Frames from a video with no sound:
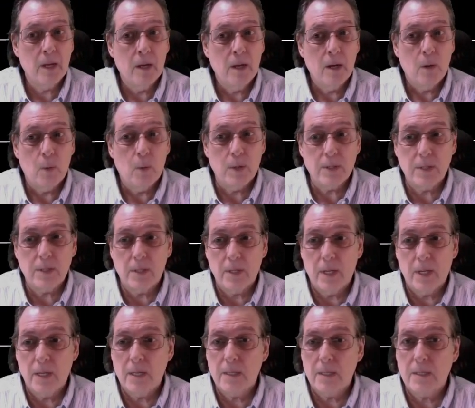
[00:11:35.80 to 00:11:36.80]
Once the
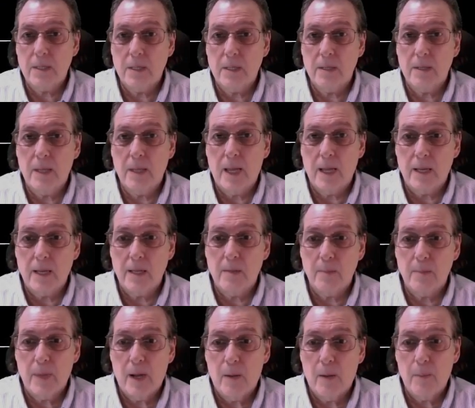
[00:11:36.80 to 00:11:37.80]
data is in that
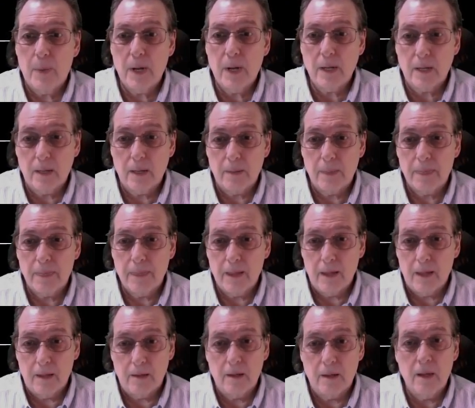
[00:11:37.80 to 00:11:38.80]
inbound bucket,
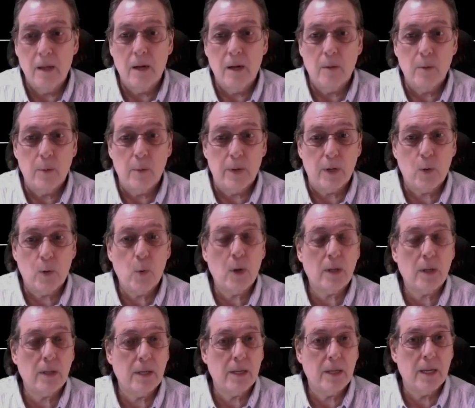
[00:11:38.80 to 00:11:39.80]
then we want to
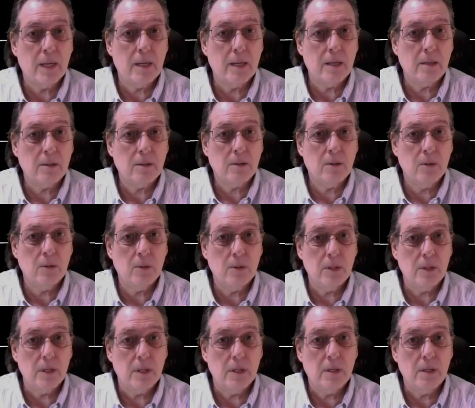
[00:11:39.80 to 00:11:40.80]
quickly get it to
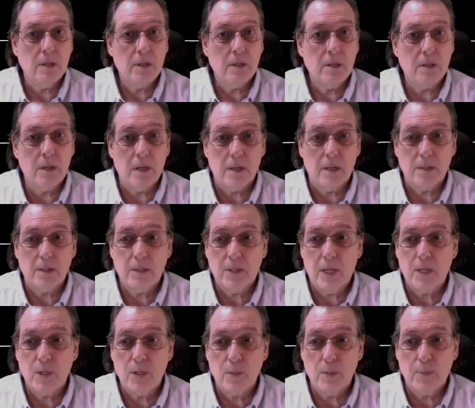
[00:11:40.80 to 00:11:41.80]
the uh,
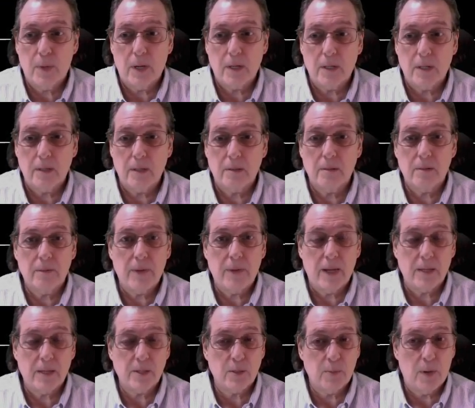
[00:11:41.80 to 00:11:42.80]
staging bucket as
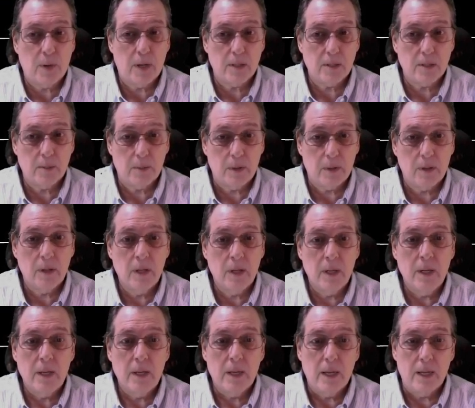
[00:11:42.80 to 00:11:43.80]
fast as possible.
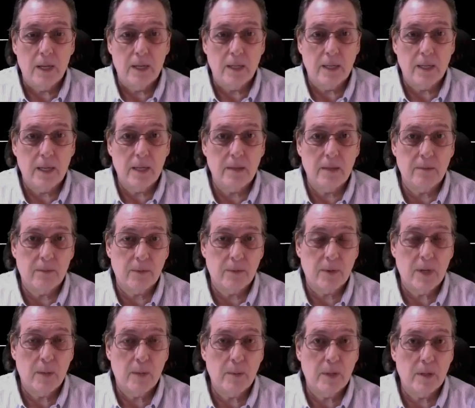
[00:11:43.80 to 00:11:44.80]
And again, for
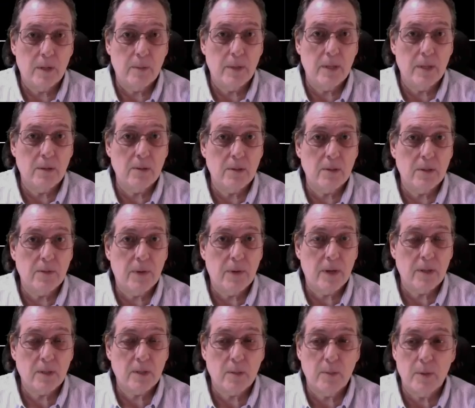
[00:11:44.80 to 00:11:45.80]
ten million meters, these
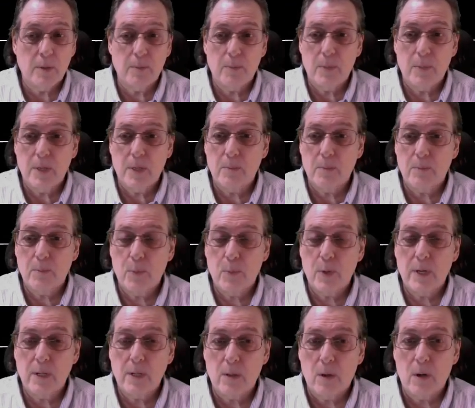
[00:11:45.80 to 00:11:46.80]
files can be pretty,
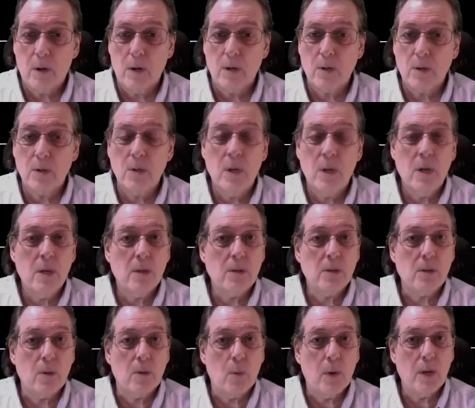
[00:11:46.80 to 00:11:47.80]
pretty large.
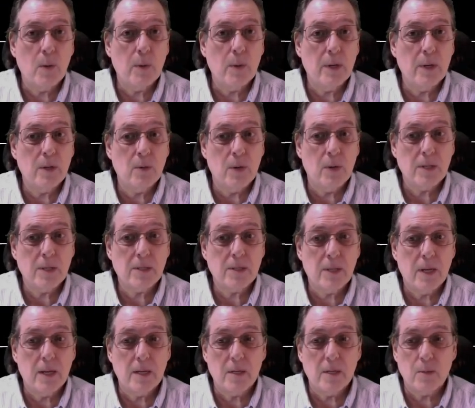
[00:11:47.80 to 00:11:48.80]
So the way we address
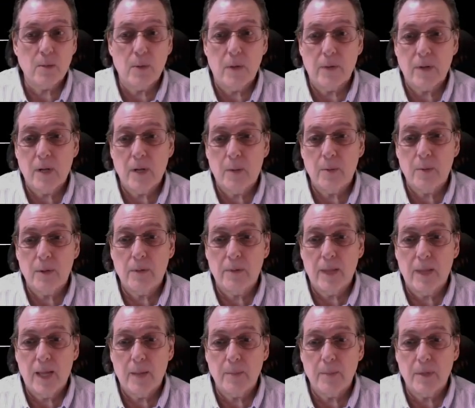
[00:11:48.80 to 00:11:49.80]
that is we have a couple of
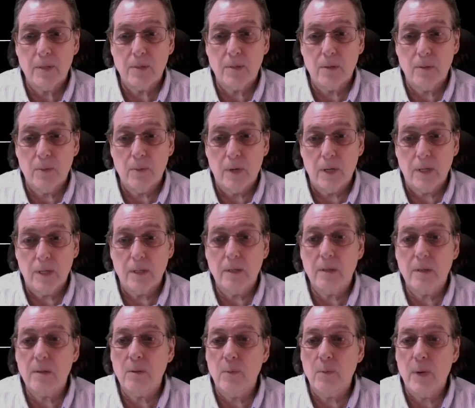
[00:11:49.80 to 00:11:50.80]
lambdas that are running.
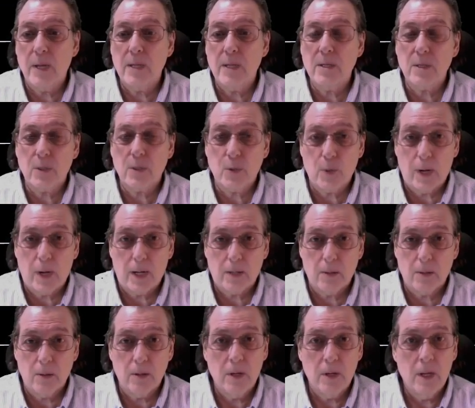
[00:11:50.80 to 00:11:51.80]
The range
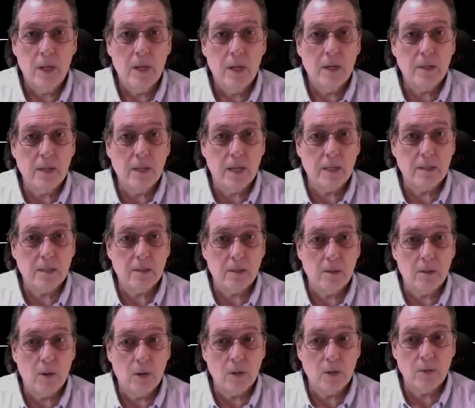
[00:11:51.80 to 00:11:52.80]
extractor takes the
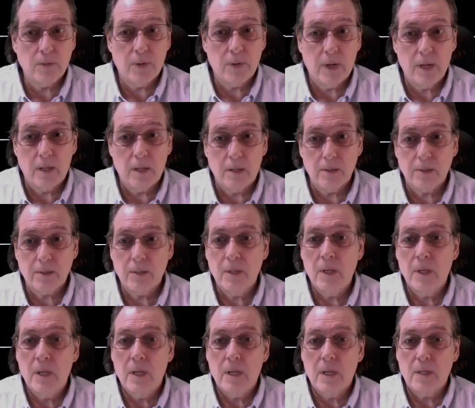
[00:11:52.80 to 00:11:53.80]
large files,
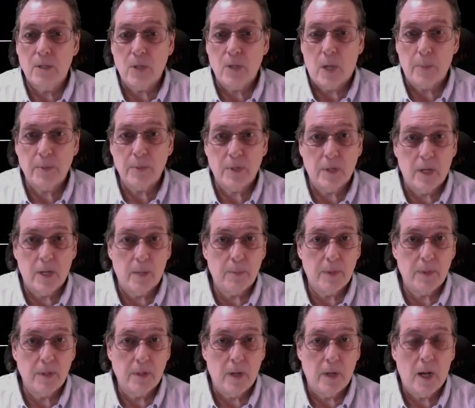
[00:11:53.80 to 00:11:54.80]
chops it up
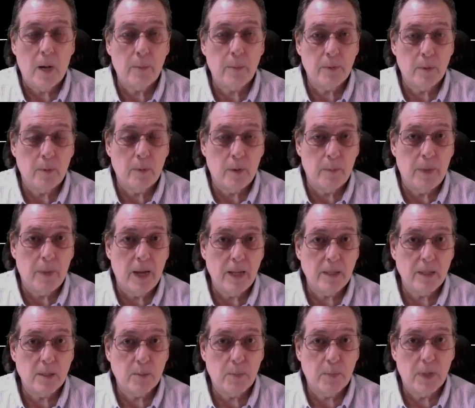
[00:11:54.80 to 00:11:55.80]
into optimal
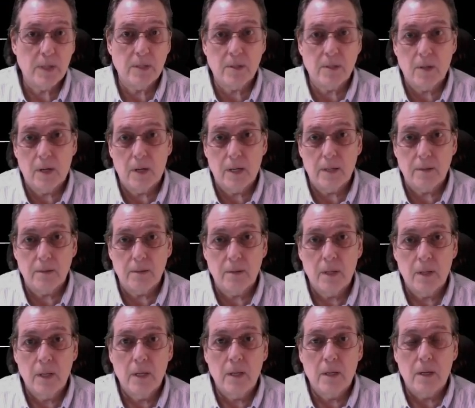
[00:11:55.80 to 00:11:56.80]
bytes based on
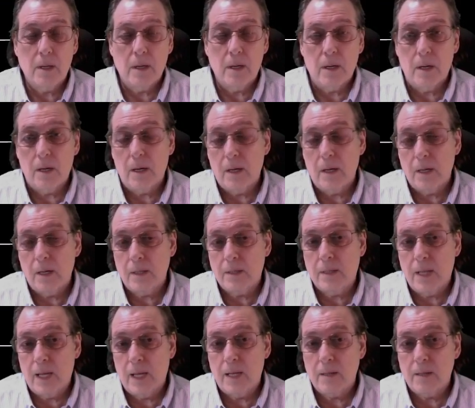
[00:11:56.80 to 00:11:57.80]
uh, a
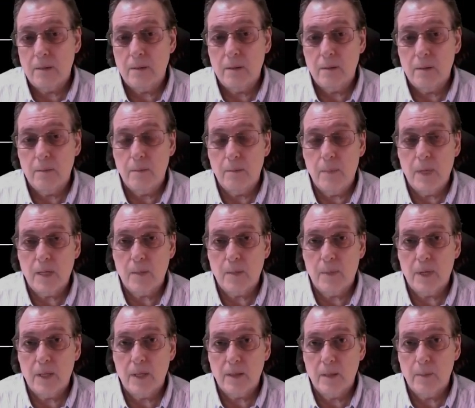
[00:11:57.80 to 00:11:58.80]
ten
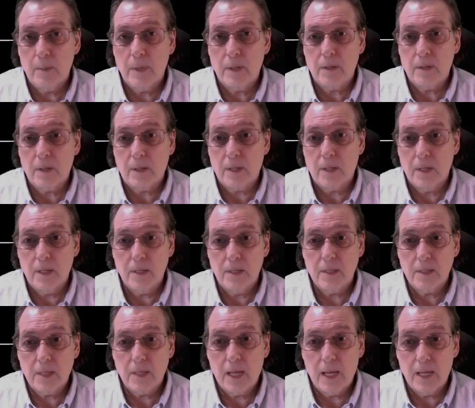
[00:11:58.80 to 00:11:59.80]
megabit limit that
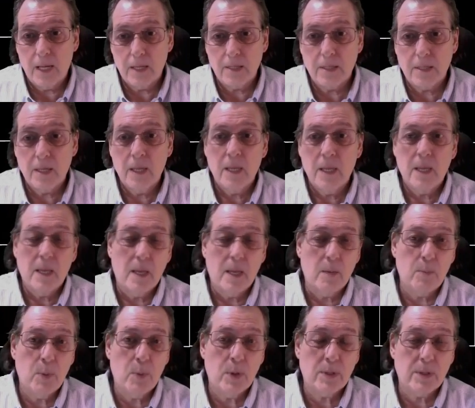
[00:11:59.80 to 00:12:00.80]
Kinesis has,
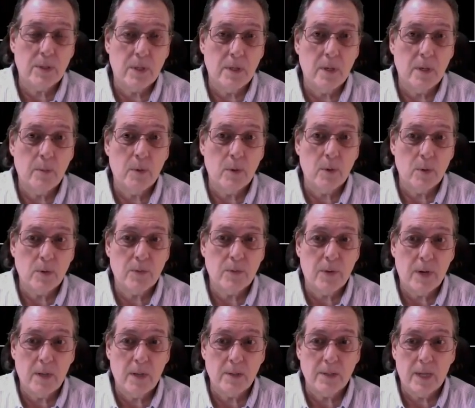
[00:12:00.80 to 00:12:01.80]
and puts a number of those
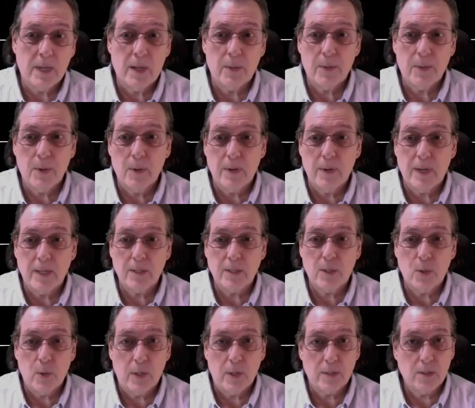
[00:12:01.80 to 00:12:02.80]
files out there in S
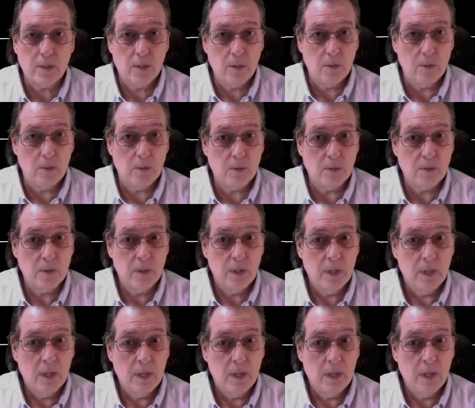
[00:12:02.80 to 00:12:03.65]
Q S queues.